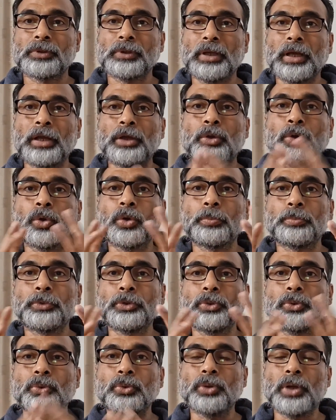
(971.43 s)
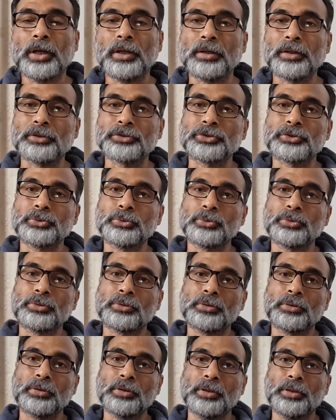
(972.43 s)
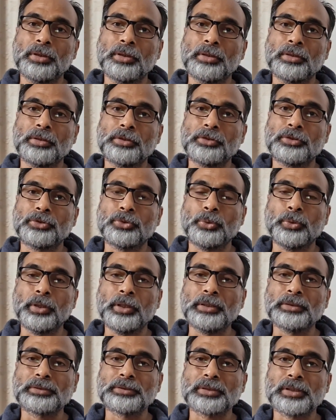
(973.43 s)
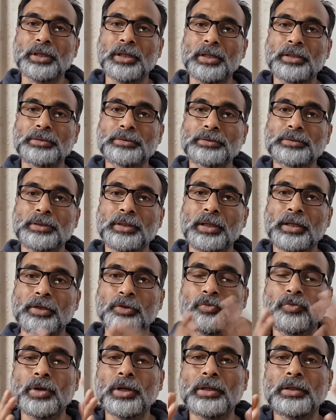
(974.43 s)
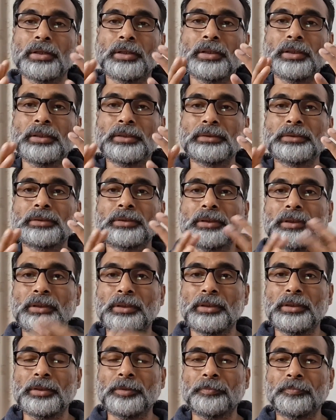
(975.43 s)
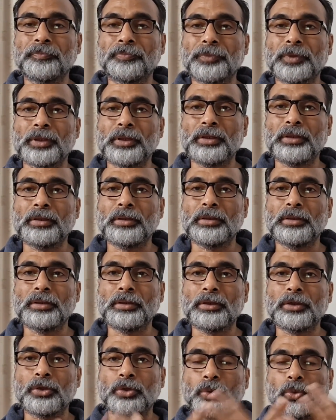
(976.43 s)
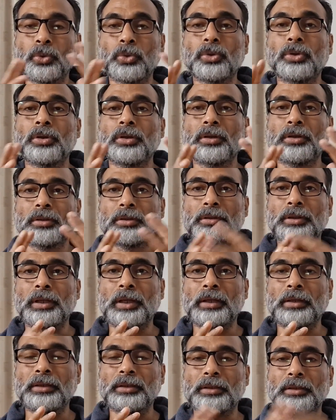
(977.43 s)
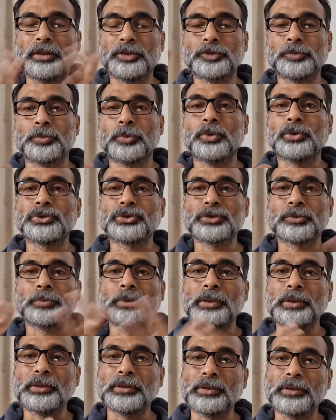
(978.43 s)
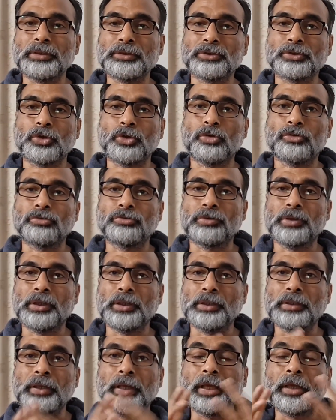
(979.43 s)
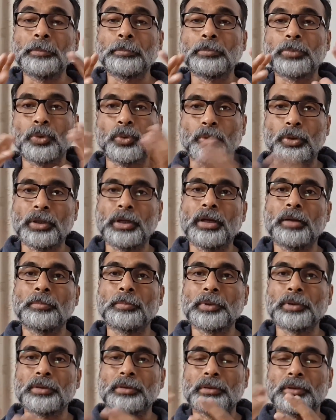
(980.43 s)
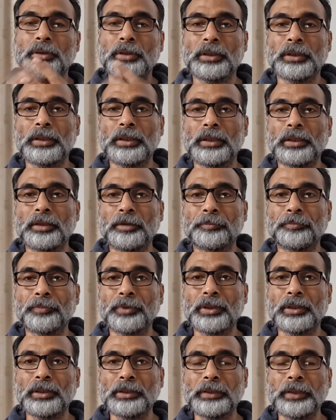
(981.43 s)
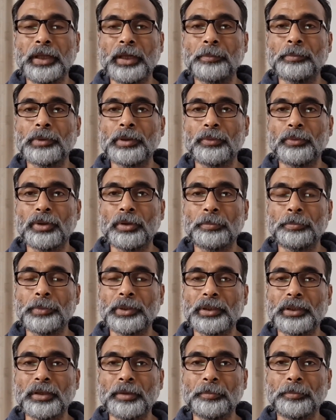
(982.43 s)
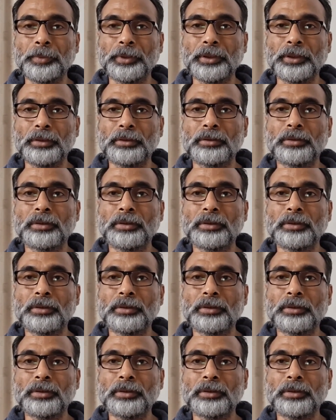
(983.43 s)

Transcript: I hope you understood today's class and what is the role and the responsibilities of a game programmer in a game development company.